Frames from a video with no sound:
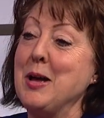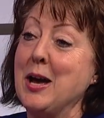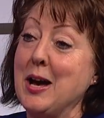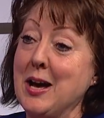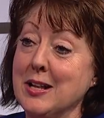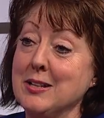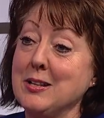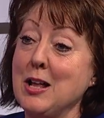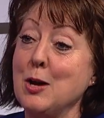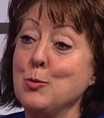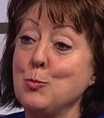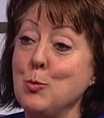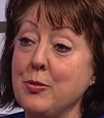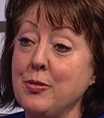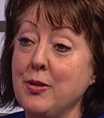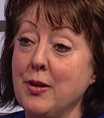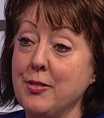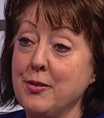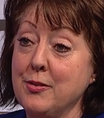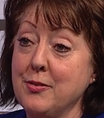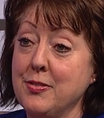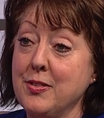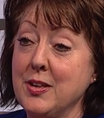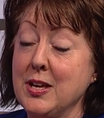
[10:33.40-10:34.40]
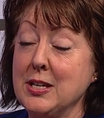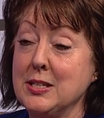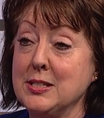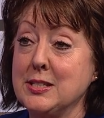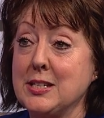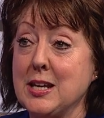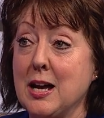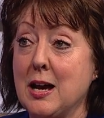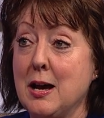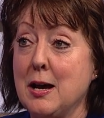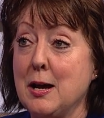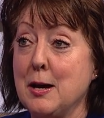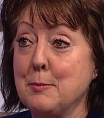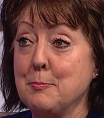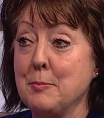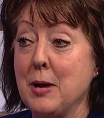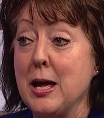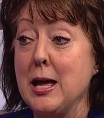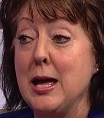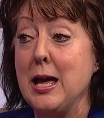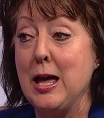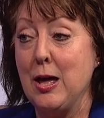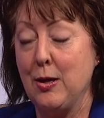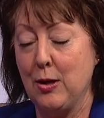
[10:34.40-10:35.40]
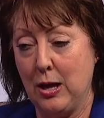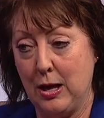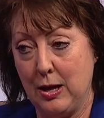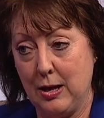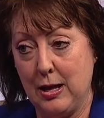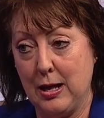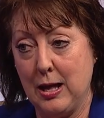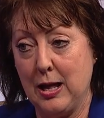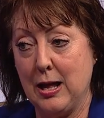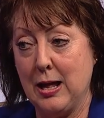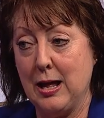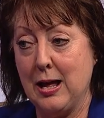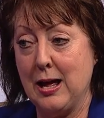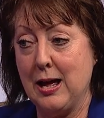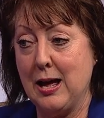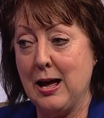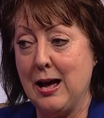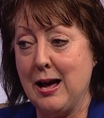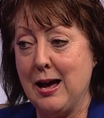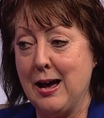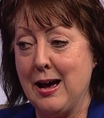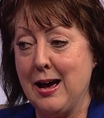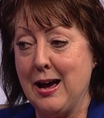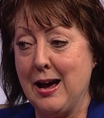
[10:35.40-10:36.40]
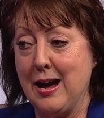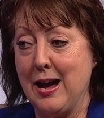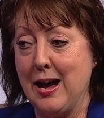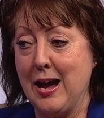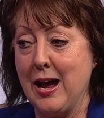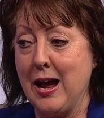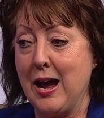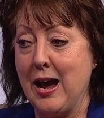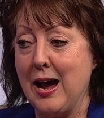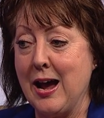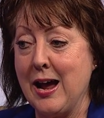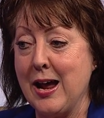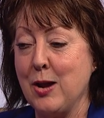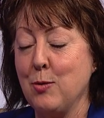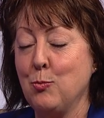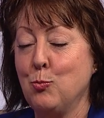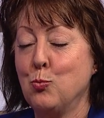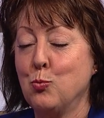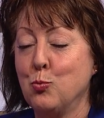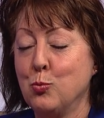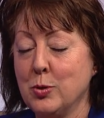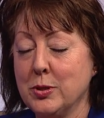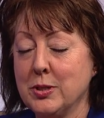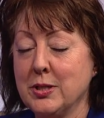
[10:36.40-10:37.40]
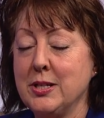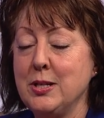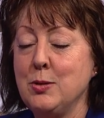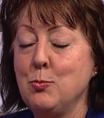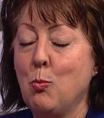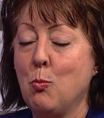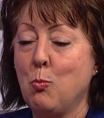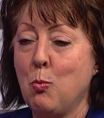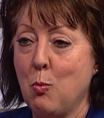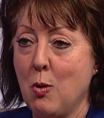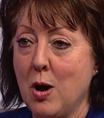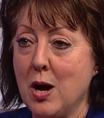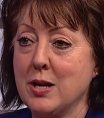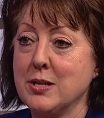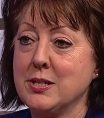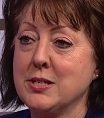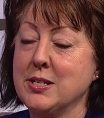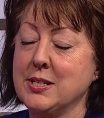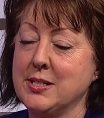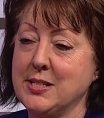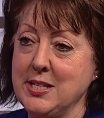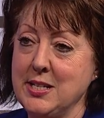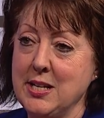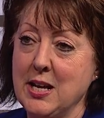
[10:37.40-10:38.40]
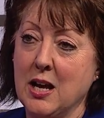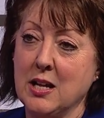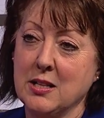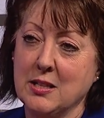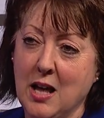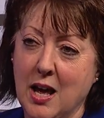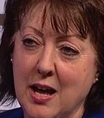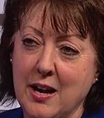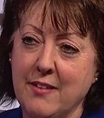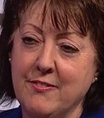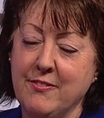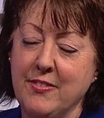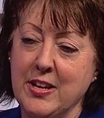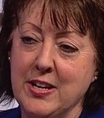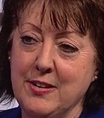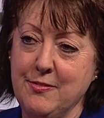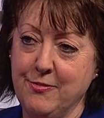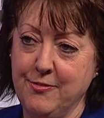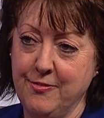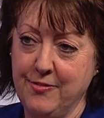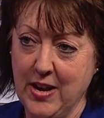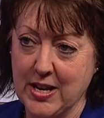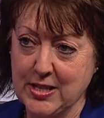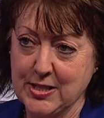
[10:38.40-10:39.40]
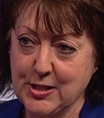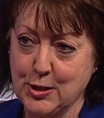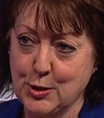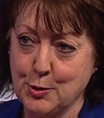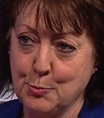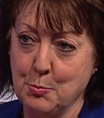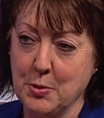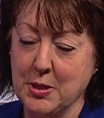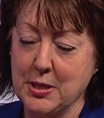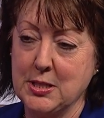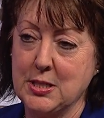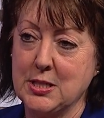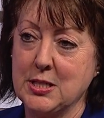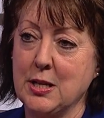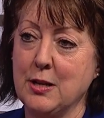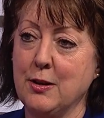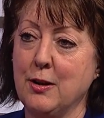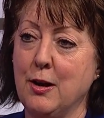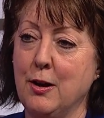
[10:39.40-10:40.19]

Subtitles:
along with other things. I really want to see a lot of investment